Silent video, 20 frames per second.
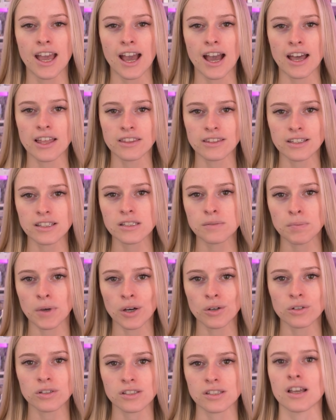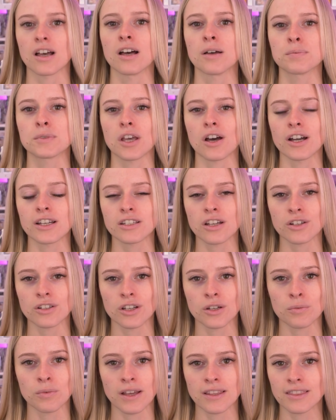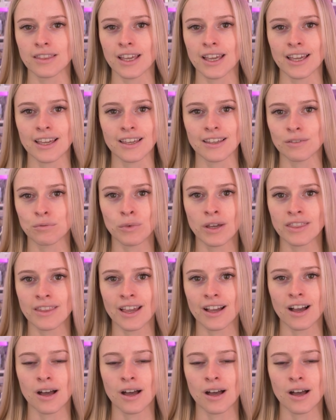and these bulk subs, I don't know when they're